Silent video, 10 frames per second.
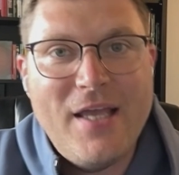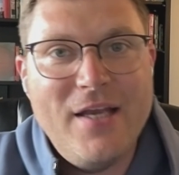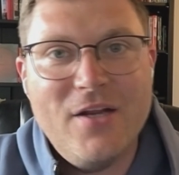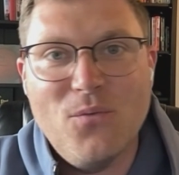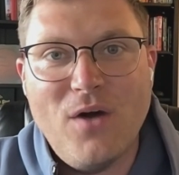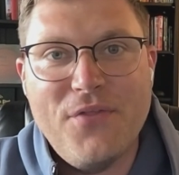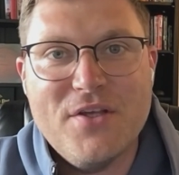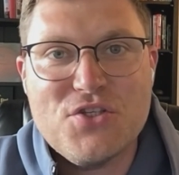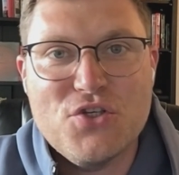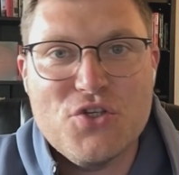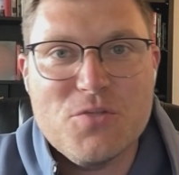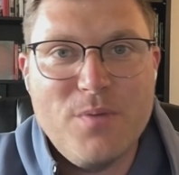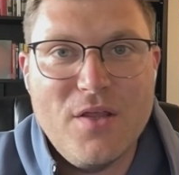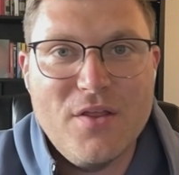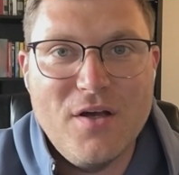He didn't want this to just
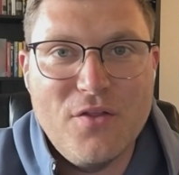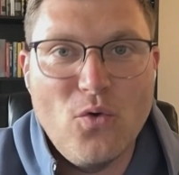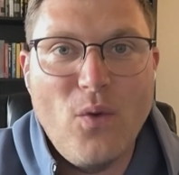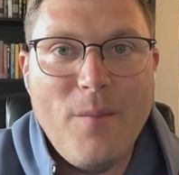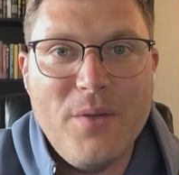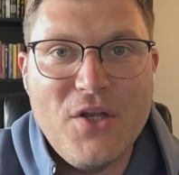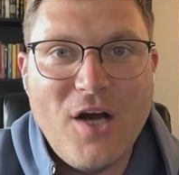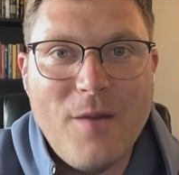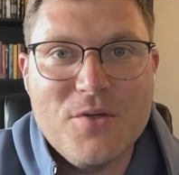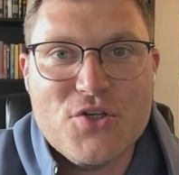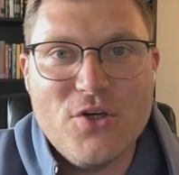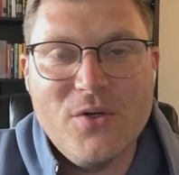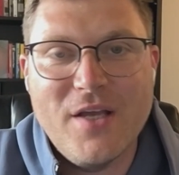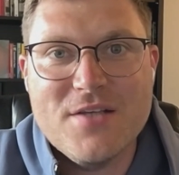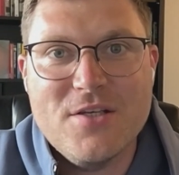be the Wembanyama
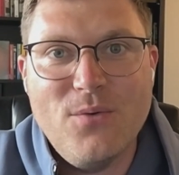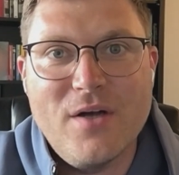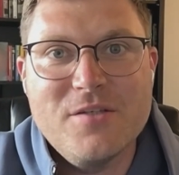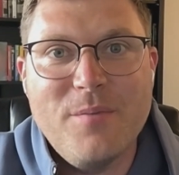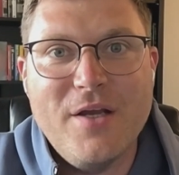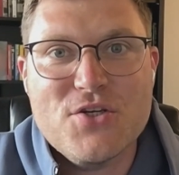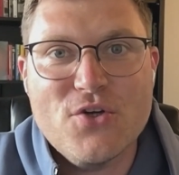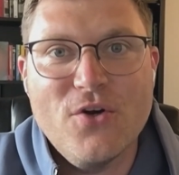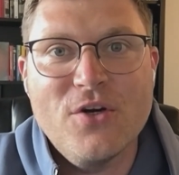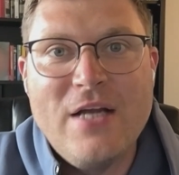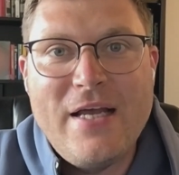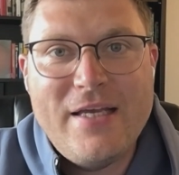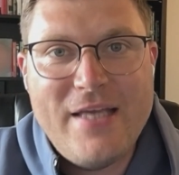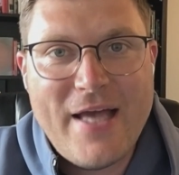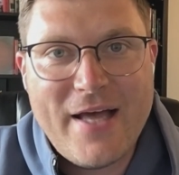showcase. He wanted to make sure
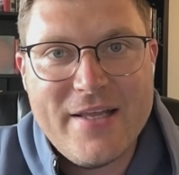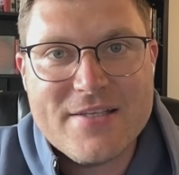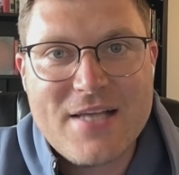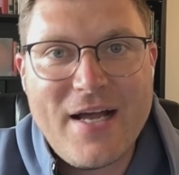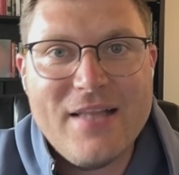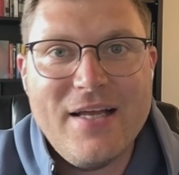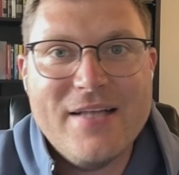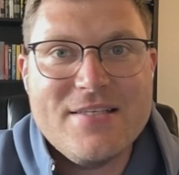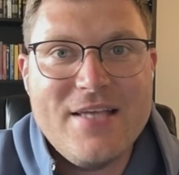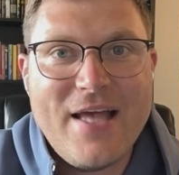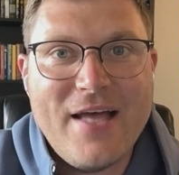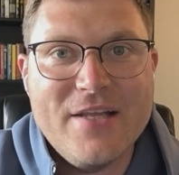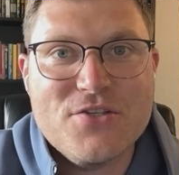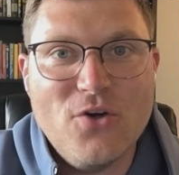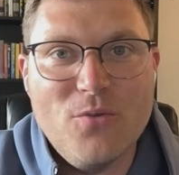he had his highlights, he had
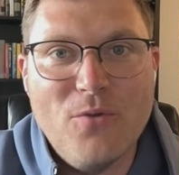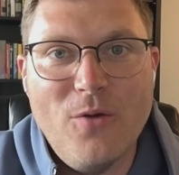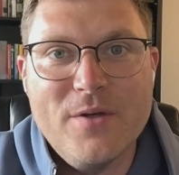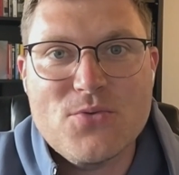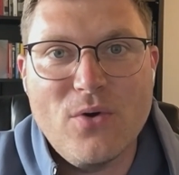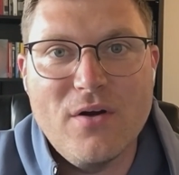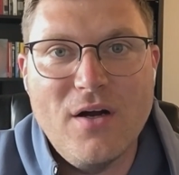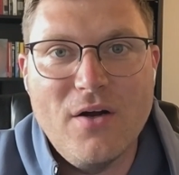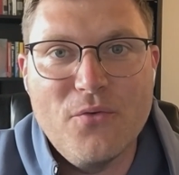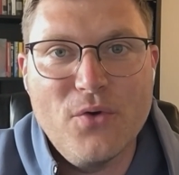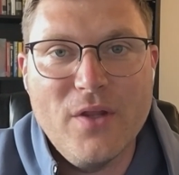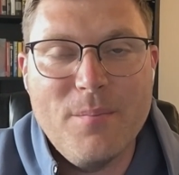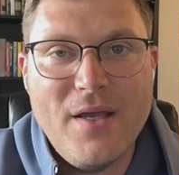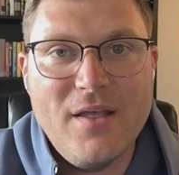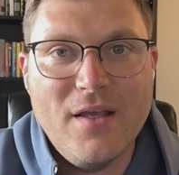his own moments where
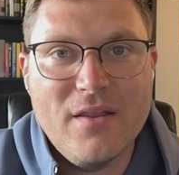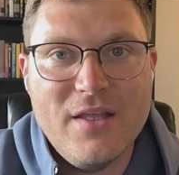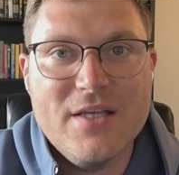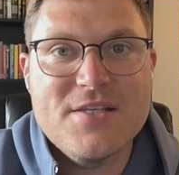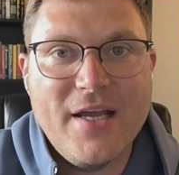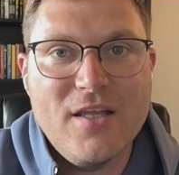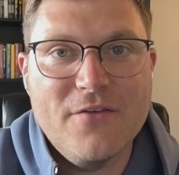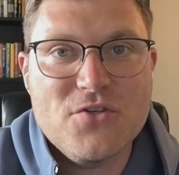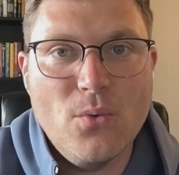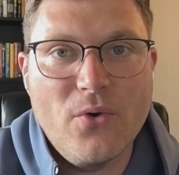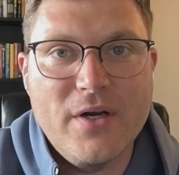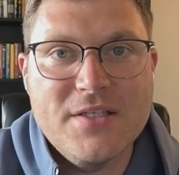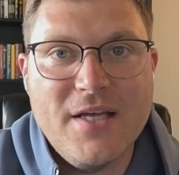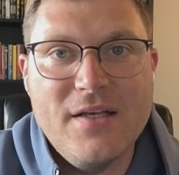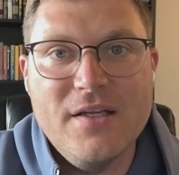really making the executives who were in
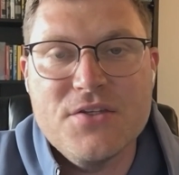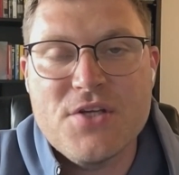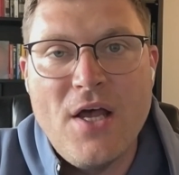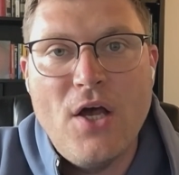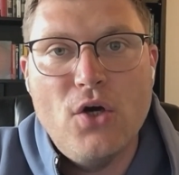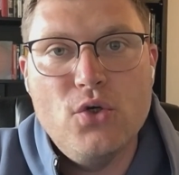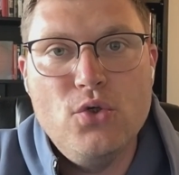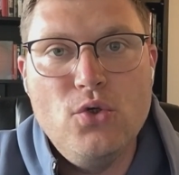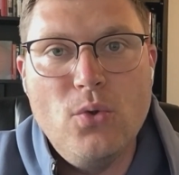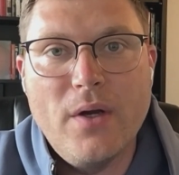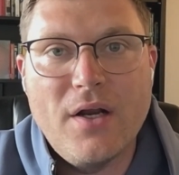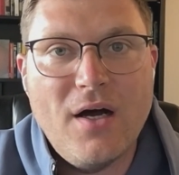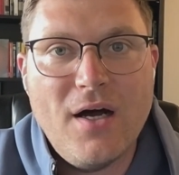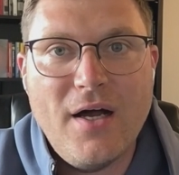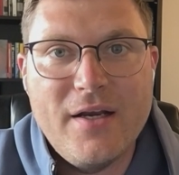attendance ooh and
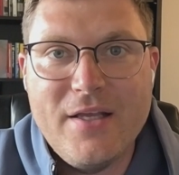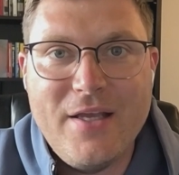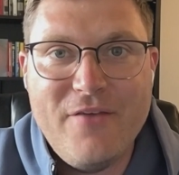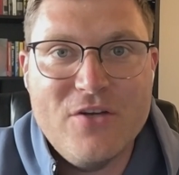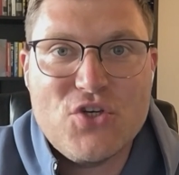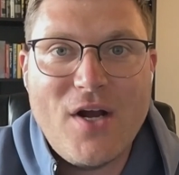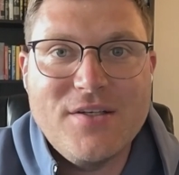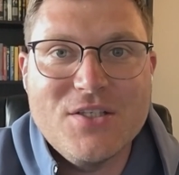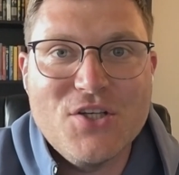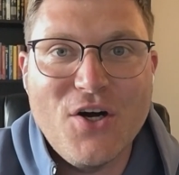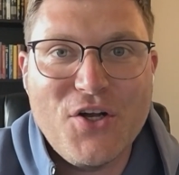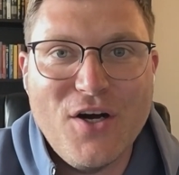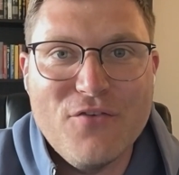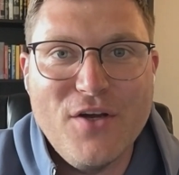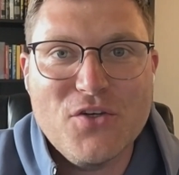ah, and he even tried to dunk
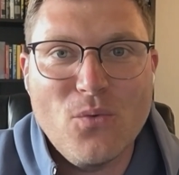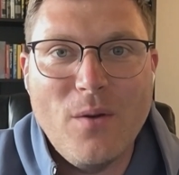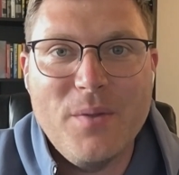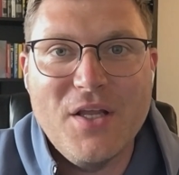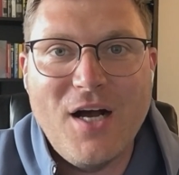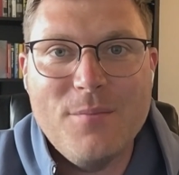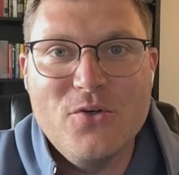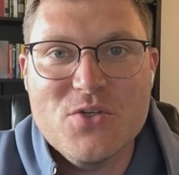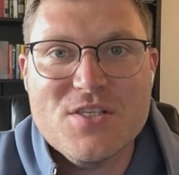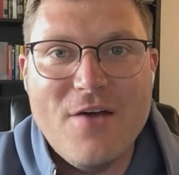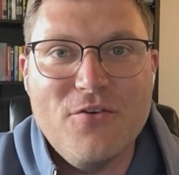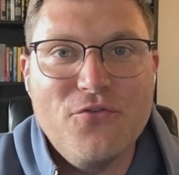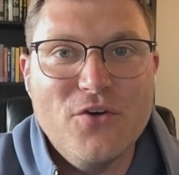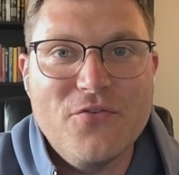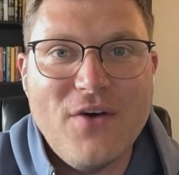on Victor Wembanyama, who's
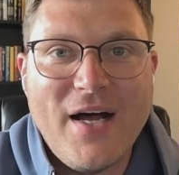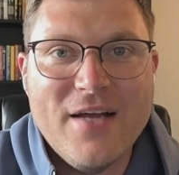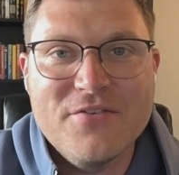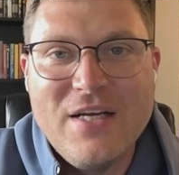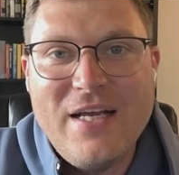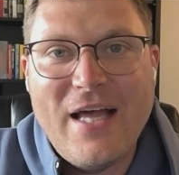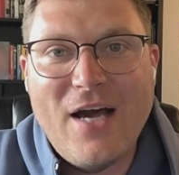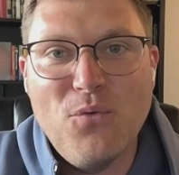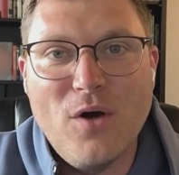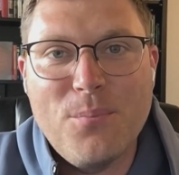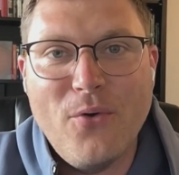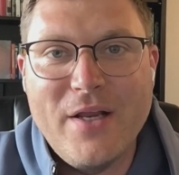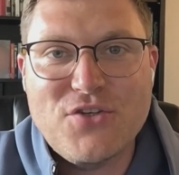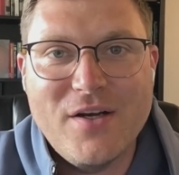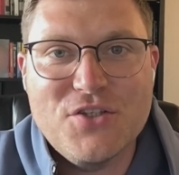7'5". At one point,
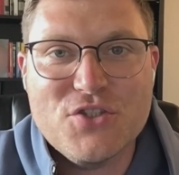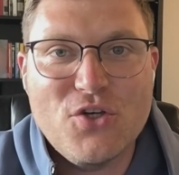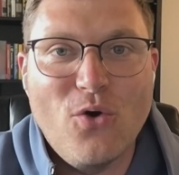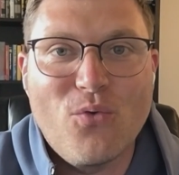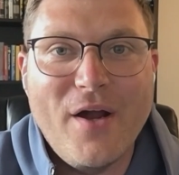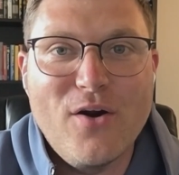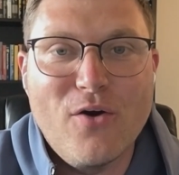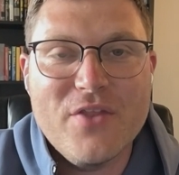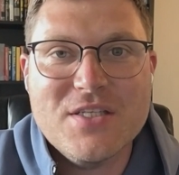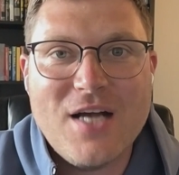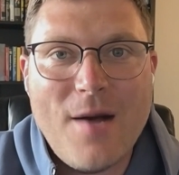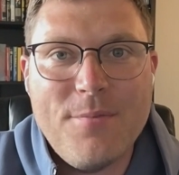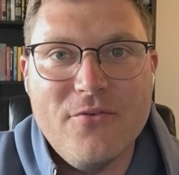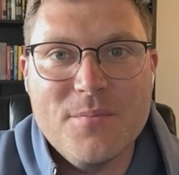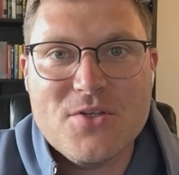he tried to just go right the top
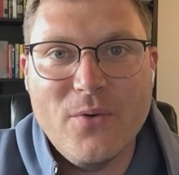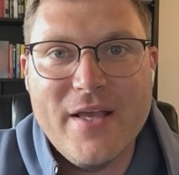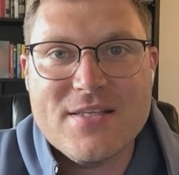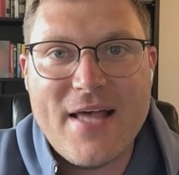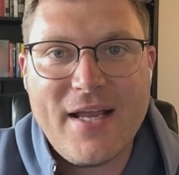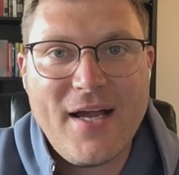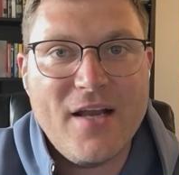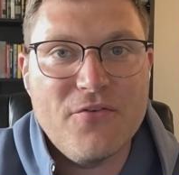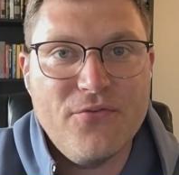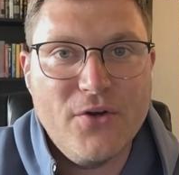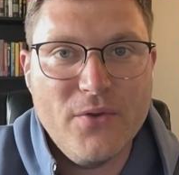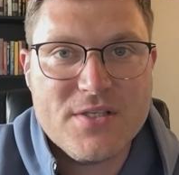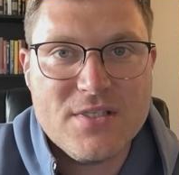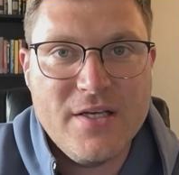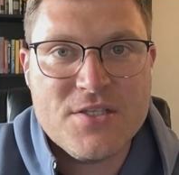of him. So he has that kind of
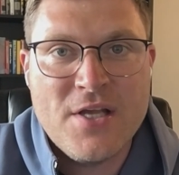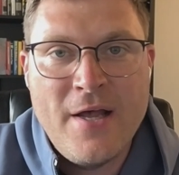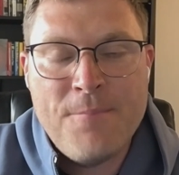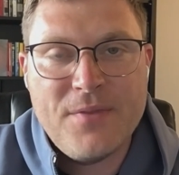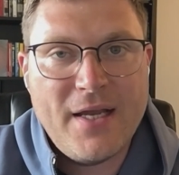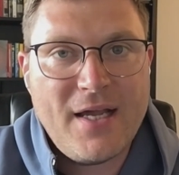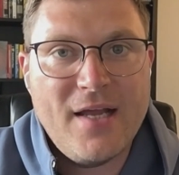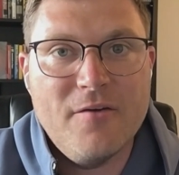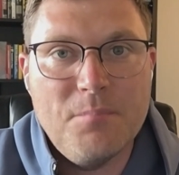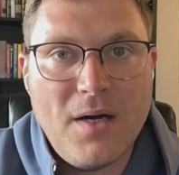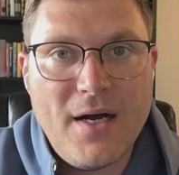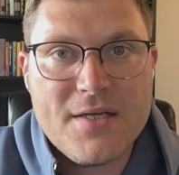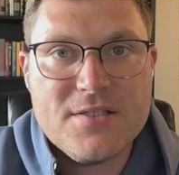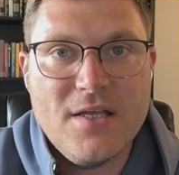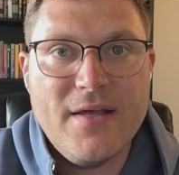fearlessness, that kind of
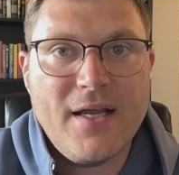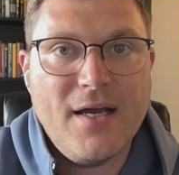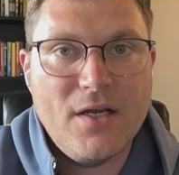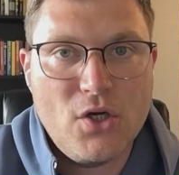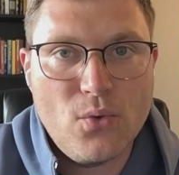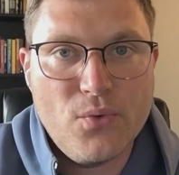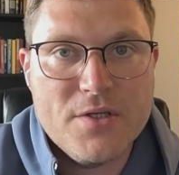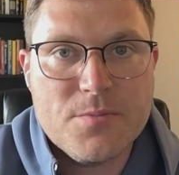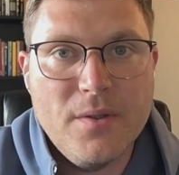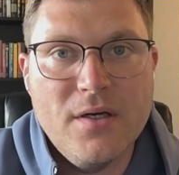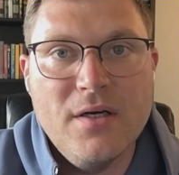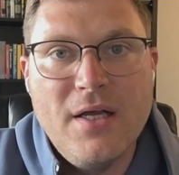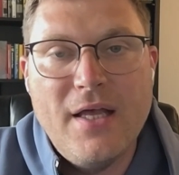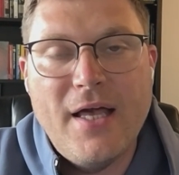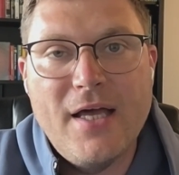moxie, that kind of charisma,
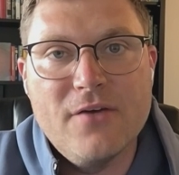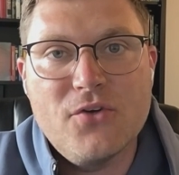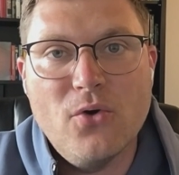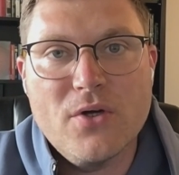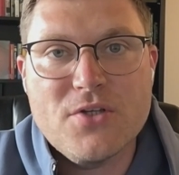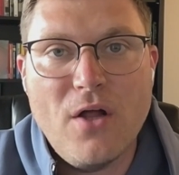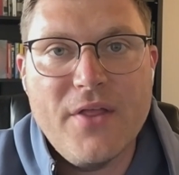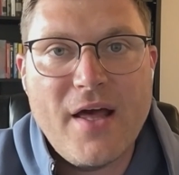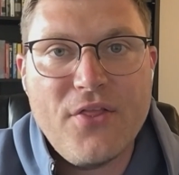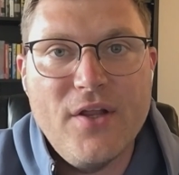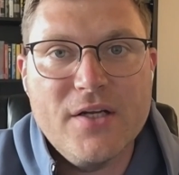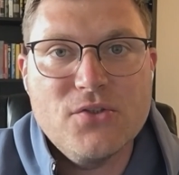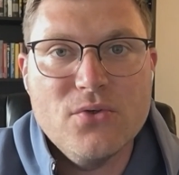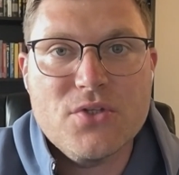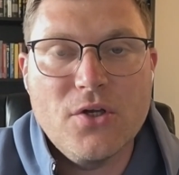and, of course, all the athletic
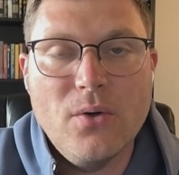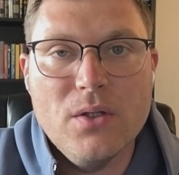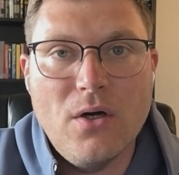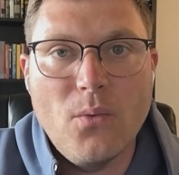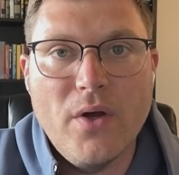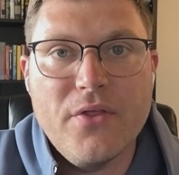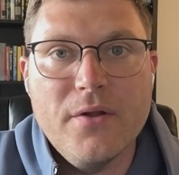tools to go along with